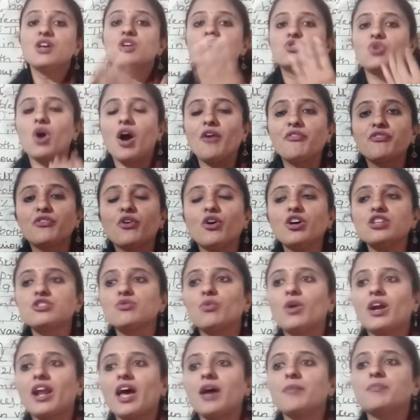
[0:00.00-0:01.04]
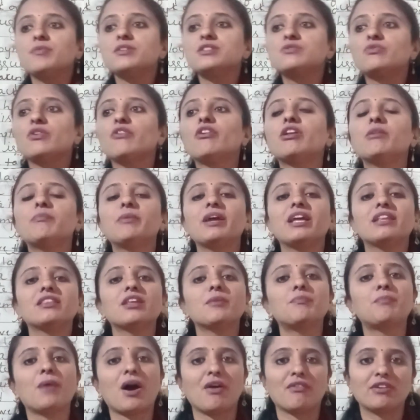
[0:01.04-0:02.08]
so of course what happens, we will be in the
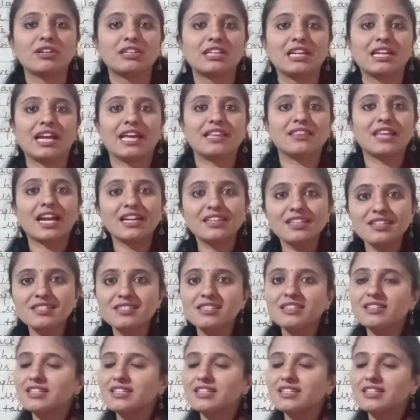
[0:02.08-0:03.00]
poverty line. That is the